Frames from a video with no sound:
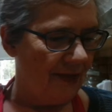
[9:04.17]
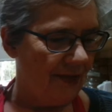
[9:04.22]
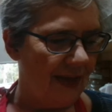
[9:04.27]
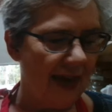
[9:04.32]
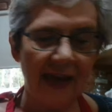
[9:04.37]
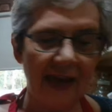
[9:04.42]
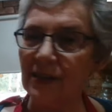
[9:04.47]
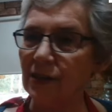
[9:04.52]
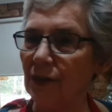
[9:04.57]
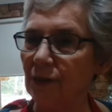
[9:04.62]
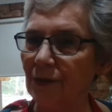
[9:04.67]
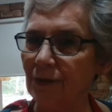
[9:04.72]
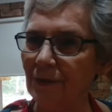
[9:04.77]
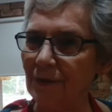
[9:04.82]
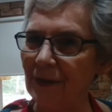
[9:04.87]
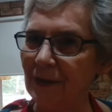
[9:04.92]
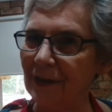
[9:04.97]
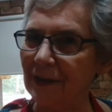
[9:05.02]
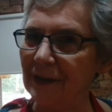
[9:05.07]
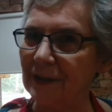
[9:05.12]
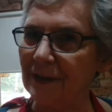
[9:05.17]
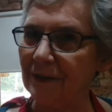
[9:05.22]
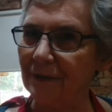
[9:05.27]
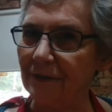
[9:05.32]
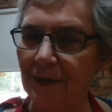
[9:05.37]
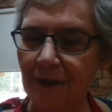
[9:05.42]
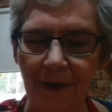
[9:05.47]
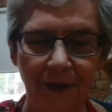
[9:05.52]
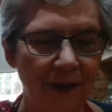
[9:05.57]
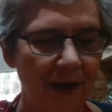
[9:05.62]
that works
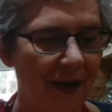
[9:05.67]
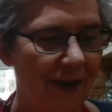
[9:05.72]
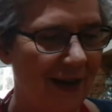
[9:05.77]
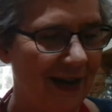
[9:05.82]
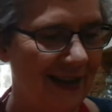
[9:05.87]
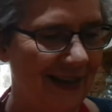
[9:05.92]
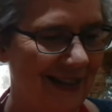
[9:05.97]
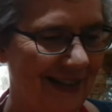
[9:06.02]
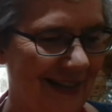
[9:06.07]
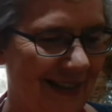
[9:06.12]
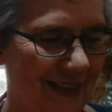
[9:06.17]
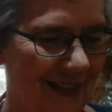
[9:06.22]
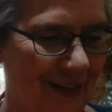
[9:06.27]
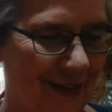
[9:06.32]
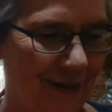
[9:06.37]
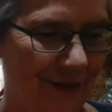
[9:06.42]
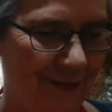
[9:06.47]
for you guys.